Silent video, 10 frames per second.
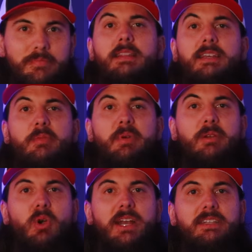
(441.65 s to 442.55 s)
And then the
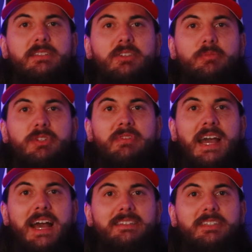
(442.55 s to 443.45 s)
big brand in terms of
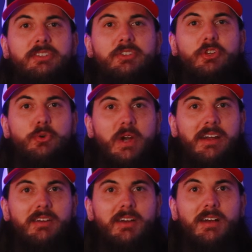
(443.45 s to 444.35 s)
hats is New
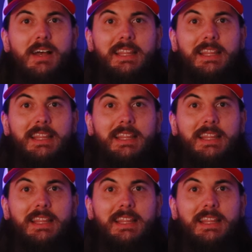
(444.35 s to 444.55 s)
Era.